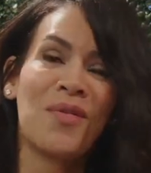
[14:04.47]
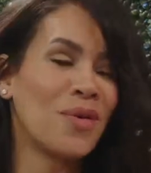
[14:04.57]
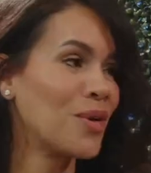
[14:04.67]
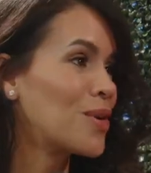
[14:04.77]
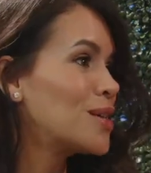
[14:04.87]

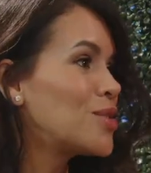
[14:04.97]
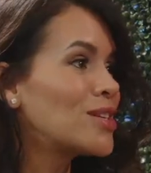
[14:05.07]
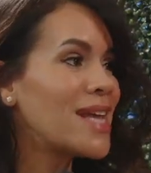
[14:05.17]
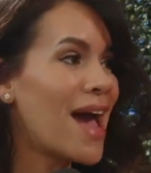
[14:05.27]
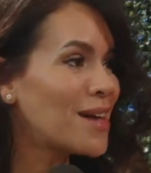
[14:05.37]
We don't get
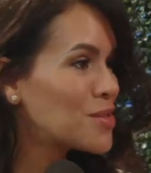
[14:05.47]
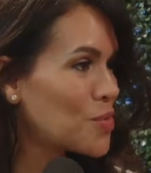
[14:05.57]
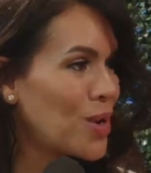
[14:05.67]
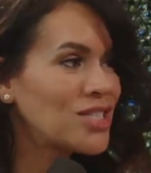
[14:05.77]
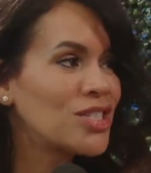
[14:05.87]
taught to ask
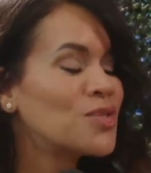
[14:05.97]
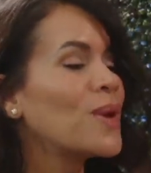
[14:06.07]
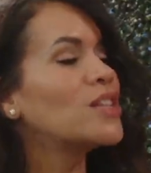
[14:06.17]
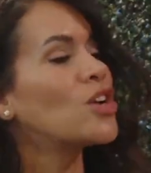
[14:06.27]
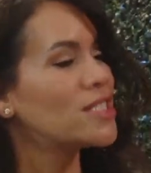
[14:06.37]
questions. We
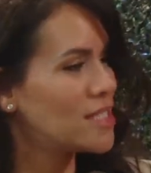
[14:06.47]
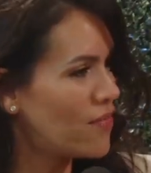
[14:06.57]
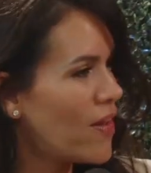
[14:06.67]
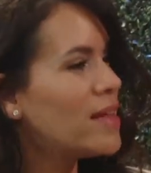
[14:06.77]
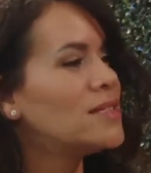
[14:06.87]
get taught to
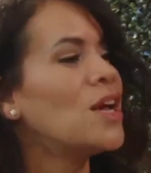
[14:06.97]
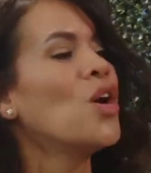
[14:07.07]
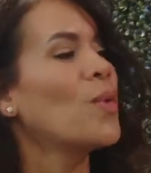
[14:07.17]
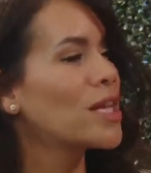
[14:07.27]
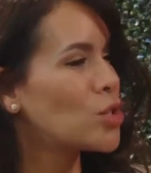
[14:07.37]
defend.
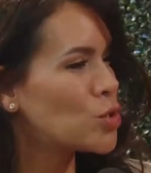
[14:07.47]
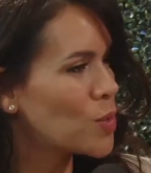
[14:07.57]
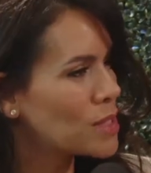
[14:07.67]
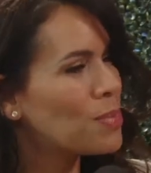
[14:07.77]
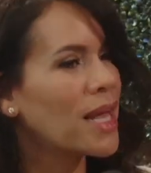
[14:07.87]
We get taught to
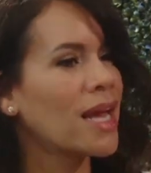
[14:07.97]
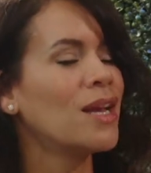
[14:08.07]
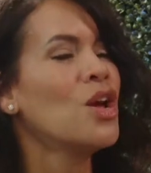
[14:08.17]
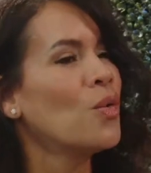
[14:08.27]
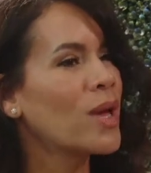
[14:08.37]
explain.
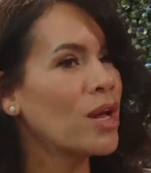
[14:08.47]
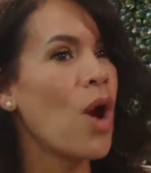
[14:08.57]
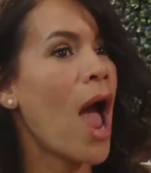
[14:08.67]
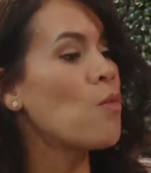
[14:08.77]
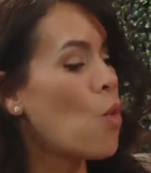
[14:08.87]
We get,
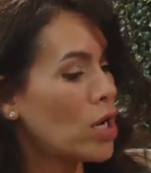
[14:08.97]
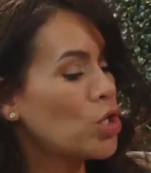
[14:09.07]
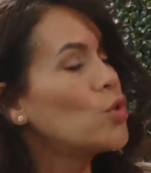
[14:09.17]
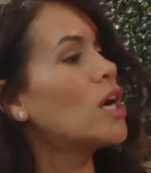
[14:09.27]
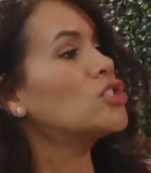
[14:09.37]
I want
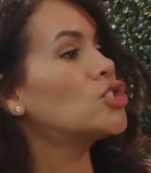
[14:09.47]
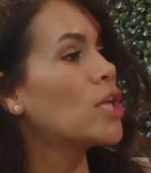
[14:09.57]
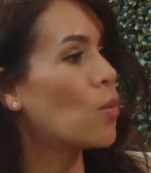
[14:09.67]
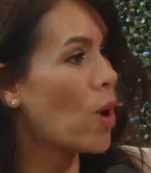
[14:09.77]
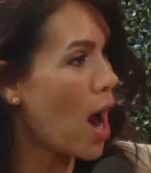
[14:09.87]
you to
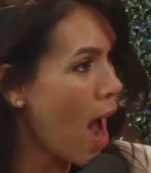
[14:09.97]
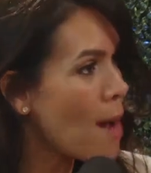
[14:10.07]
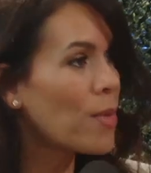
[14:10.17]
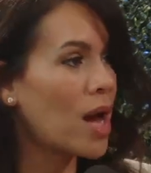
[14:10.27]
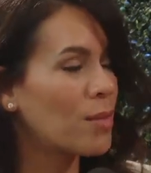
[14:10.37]
understand where
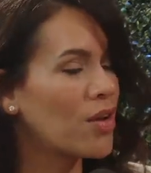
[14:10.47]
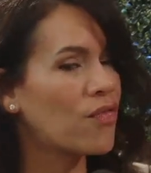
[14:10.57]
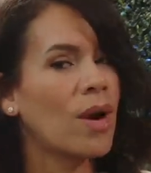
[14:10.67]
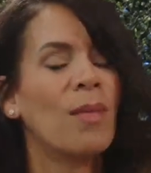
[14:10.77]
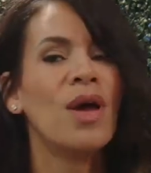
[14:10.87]
I'm coming
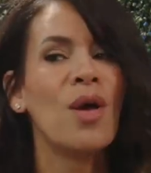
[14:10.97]
from.